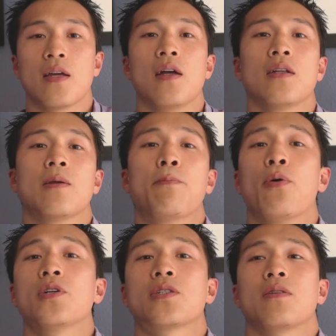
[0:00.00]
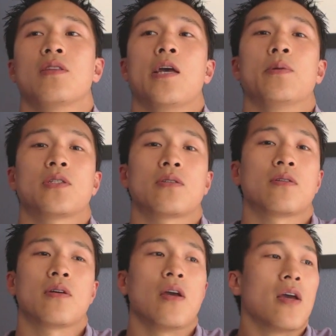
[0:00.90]
To push your limits,
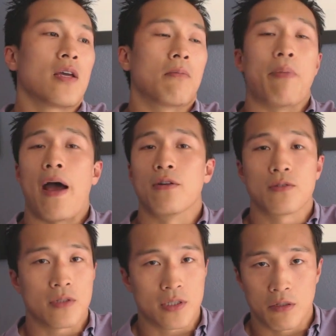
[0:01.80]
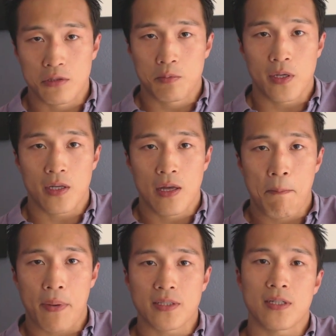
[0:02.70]
your boundaries, so to speak.
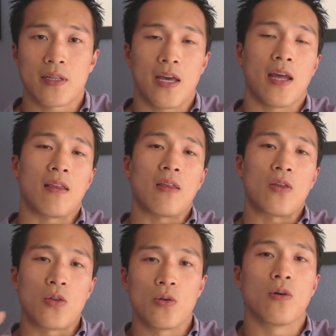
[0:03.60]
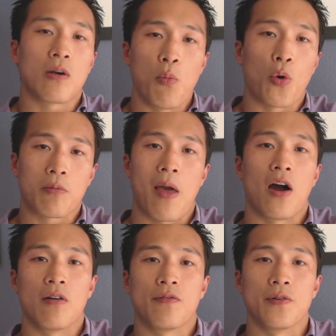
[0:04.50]
Because again, you are more
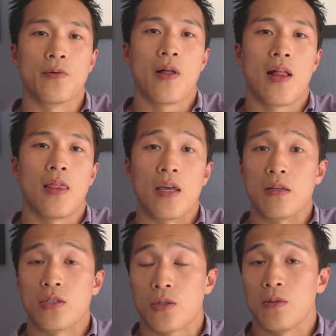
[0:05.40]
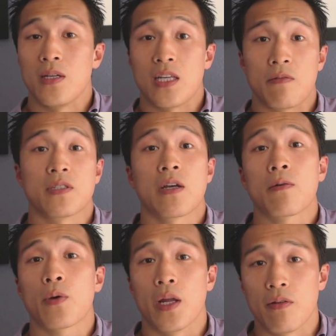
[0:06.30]
powerful than you truly give yourself
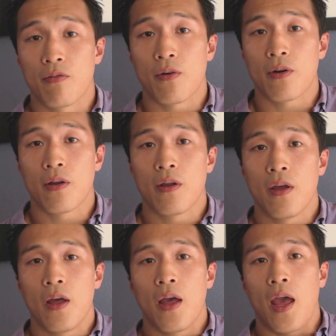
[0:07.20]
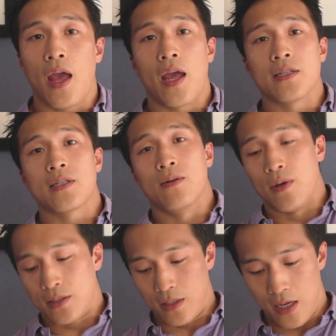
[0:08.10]
credit for. And so once
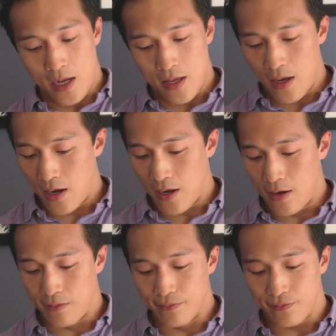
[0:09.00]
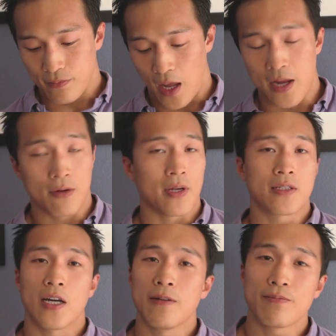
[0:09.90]
again, I had a great time.